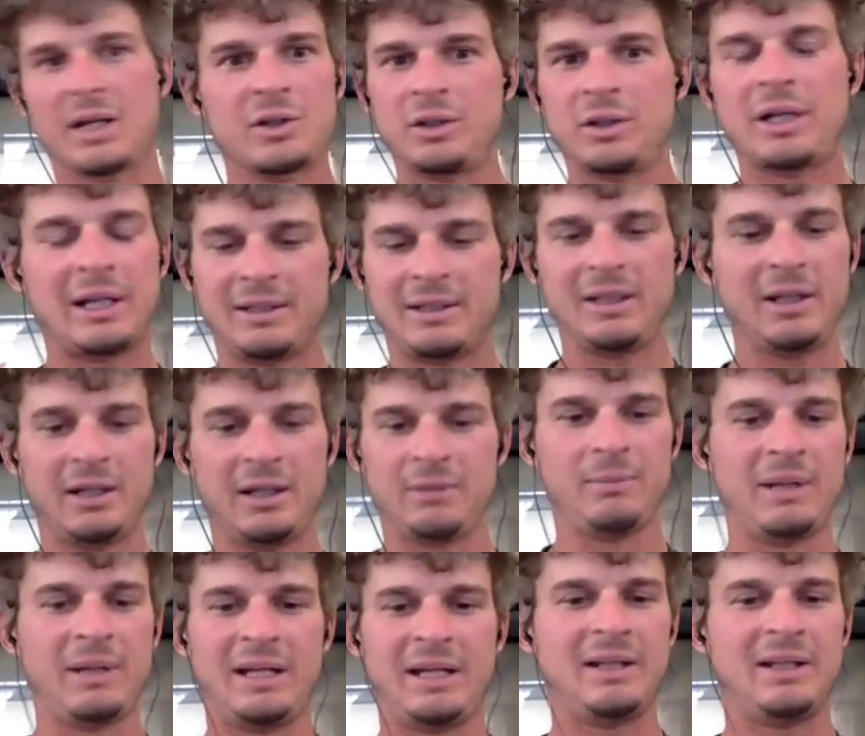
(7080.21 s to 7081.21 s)
did it,
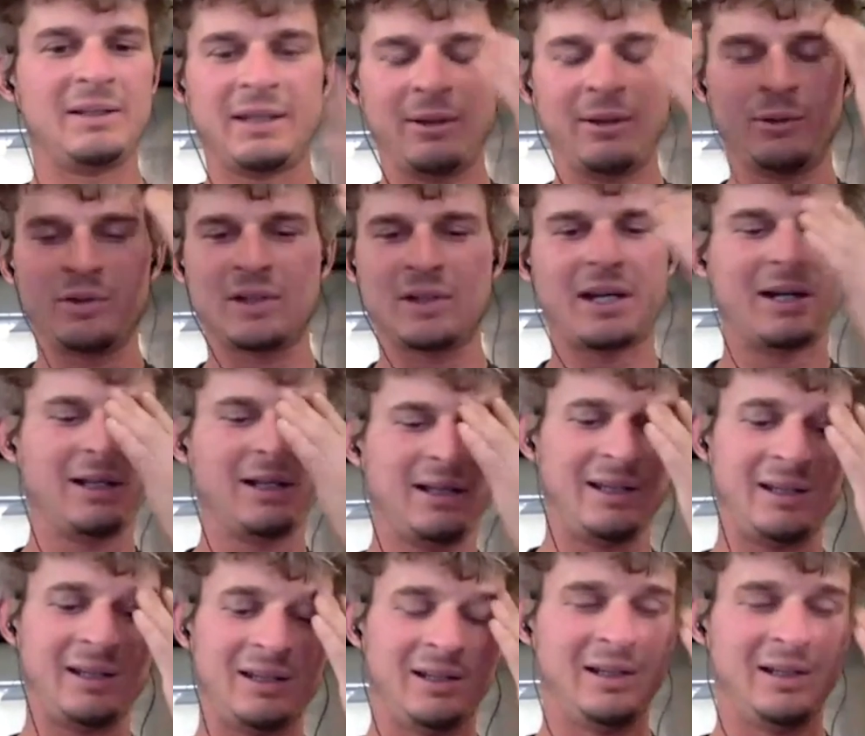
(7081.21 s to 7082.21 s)
man. It was kind of
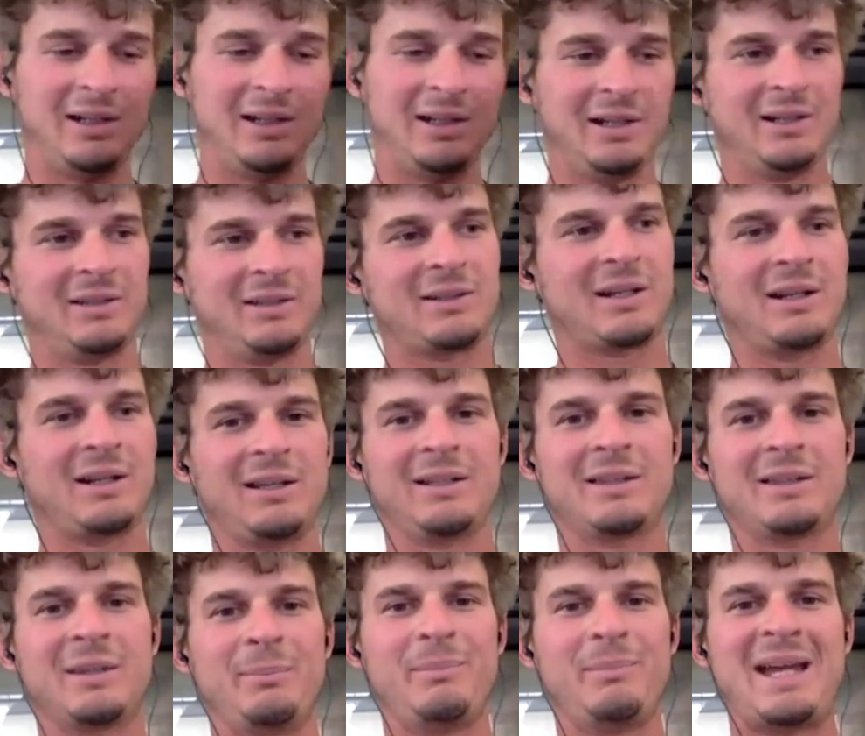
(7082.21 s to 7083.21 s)
like, it's kind of like the
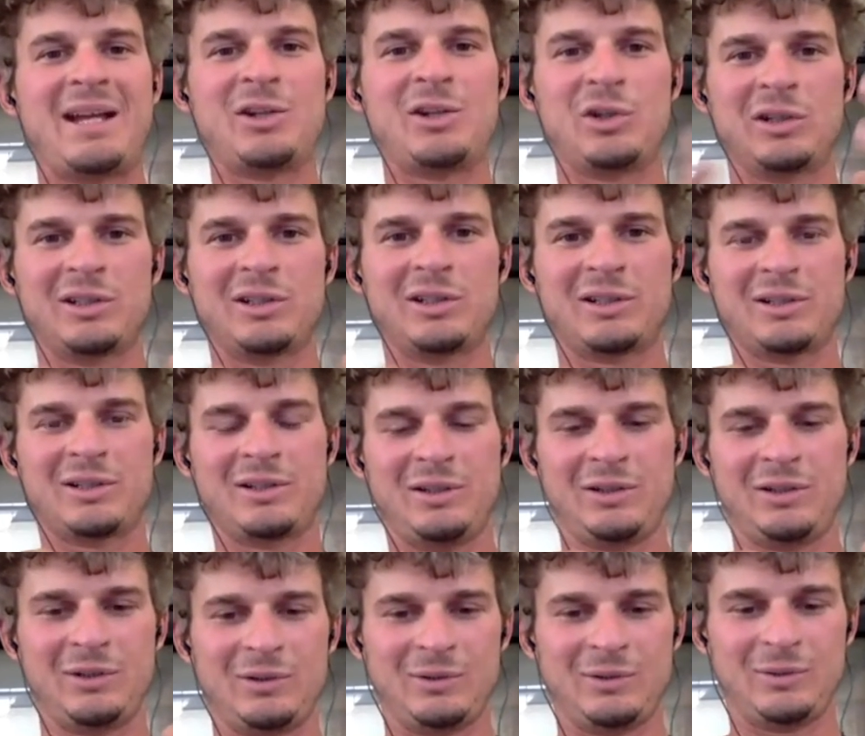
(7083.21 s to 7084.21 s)
magic,
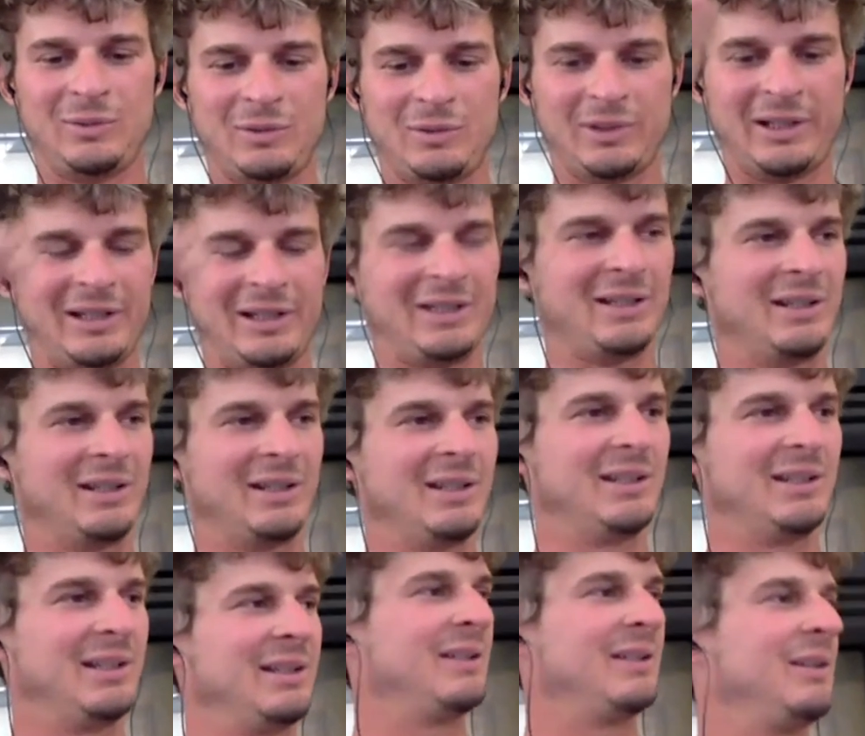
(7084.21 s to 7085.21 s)
like
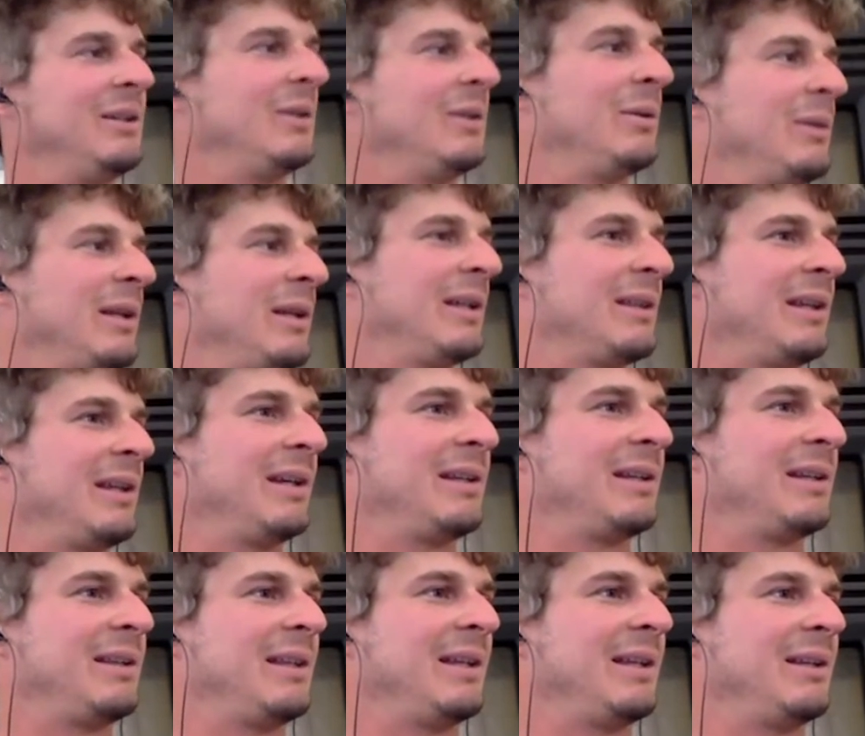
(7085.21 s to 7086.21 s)

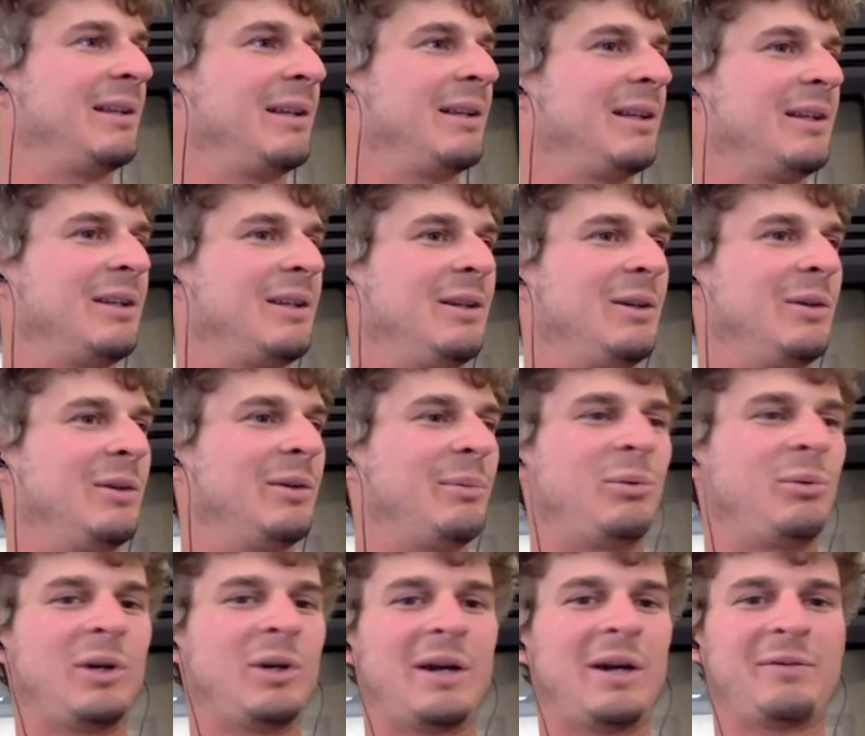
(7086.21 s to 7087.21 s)
the
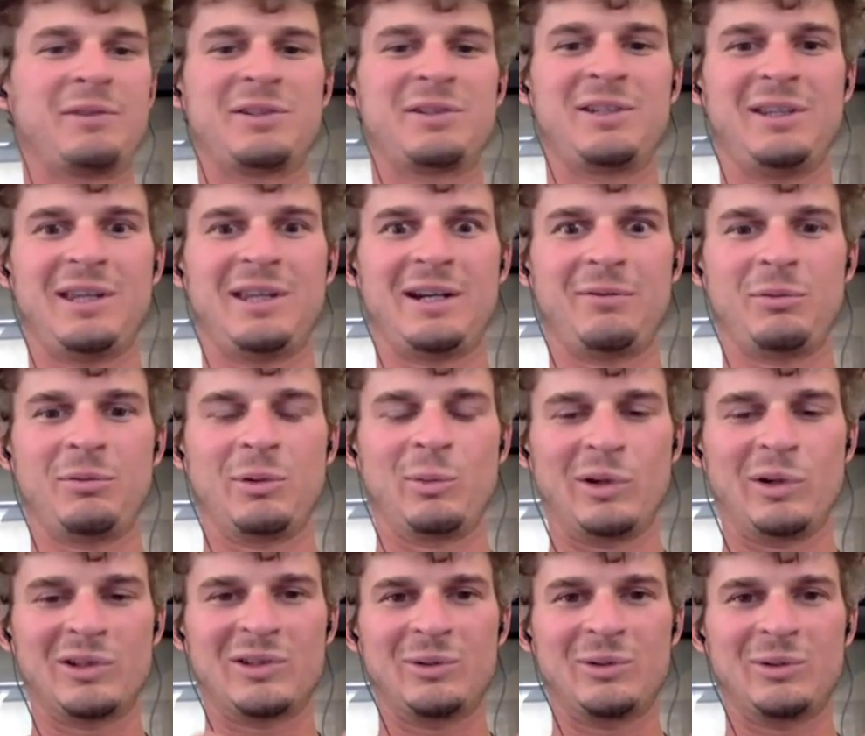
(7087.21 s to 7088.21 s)
prophecy that everyone
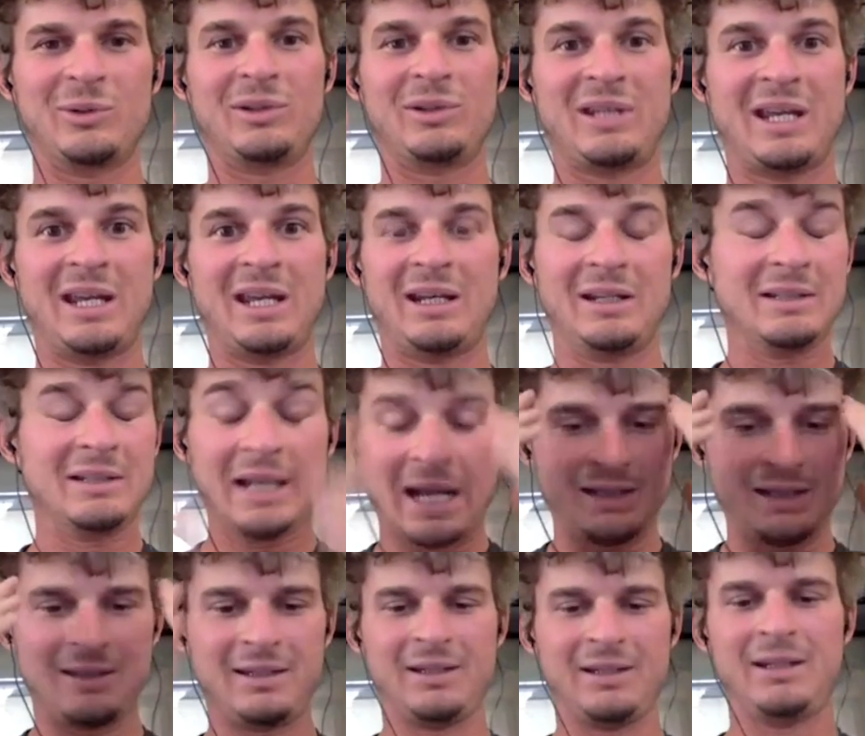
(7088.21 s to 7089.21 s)
wants to attain. It's like I
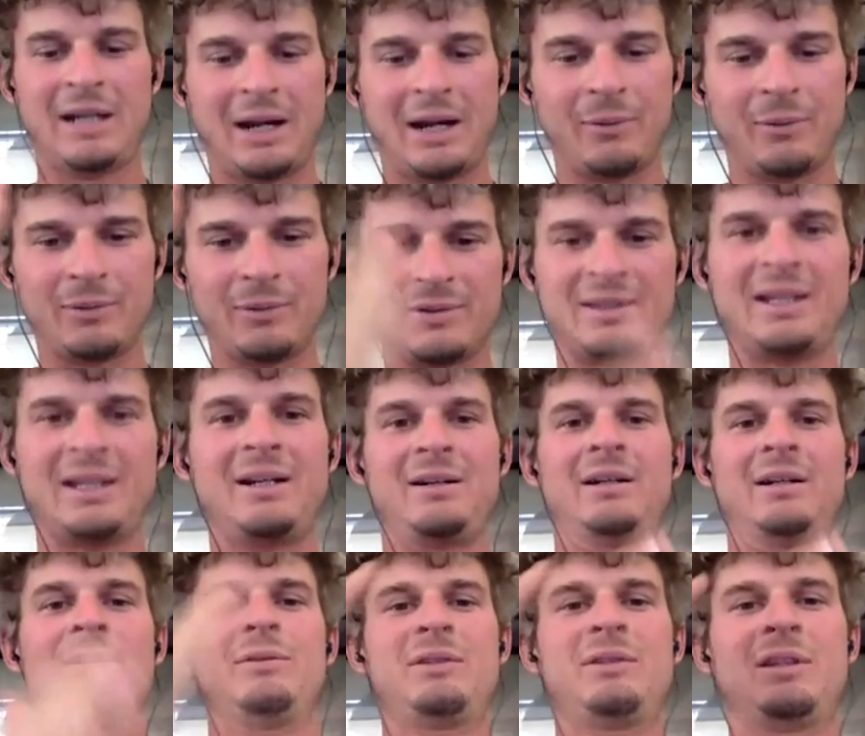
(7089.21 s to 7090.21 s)
did it. I was there. I
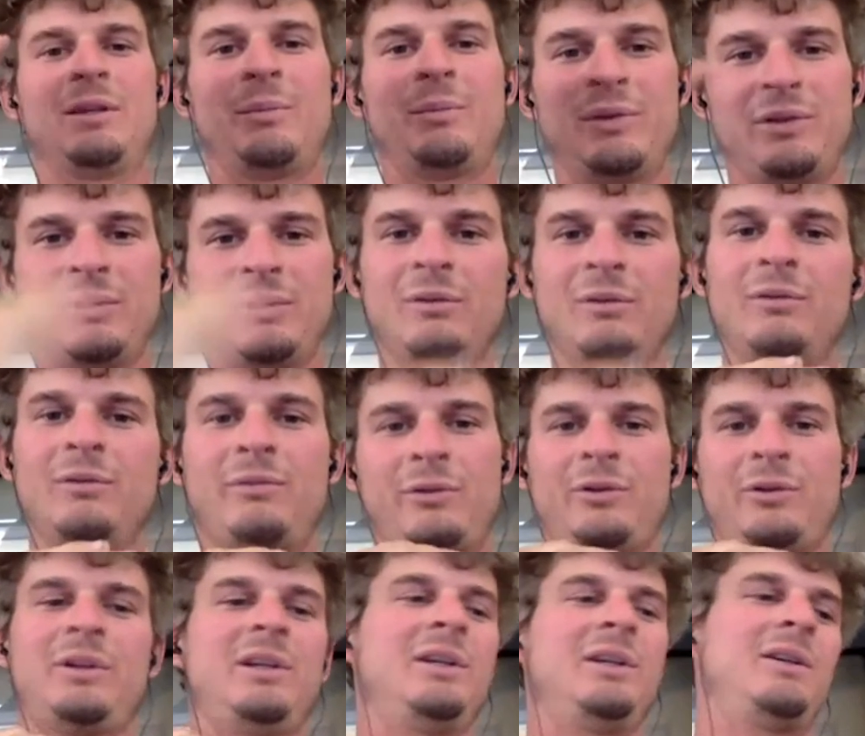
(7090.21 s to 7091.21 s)
was in the platoon for a
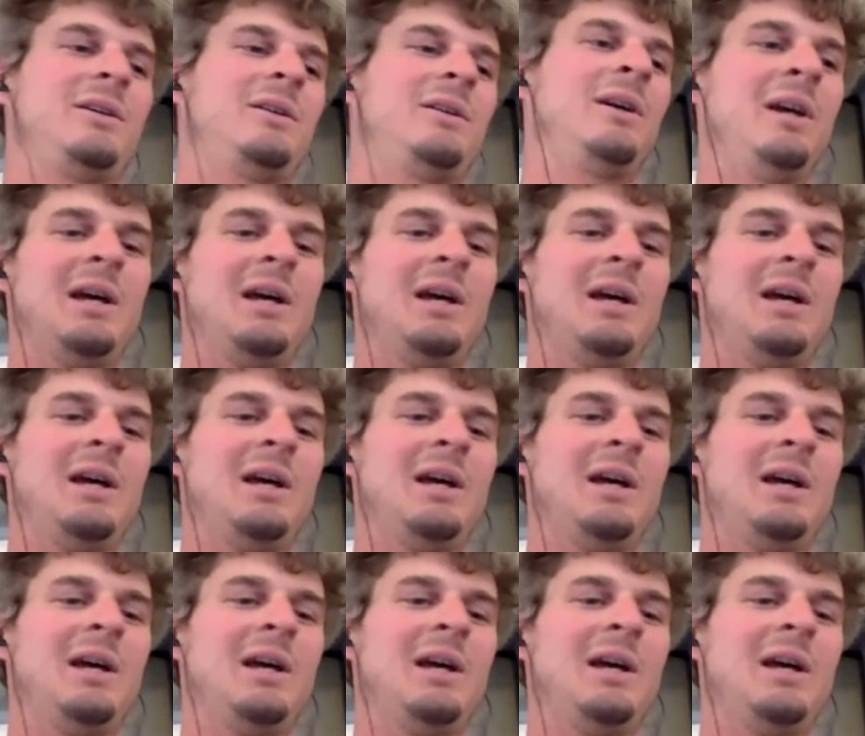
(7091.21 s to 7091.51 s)
year.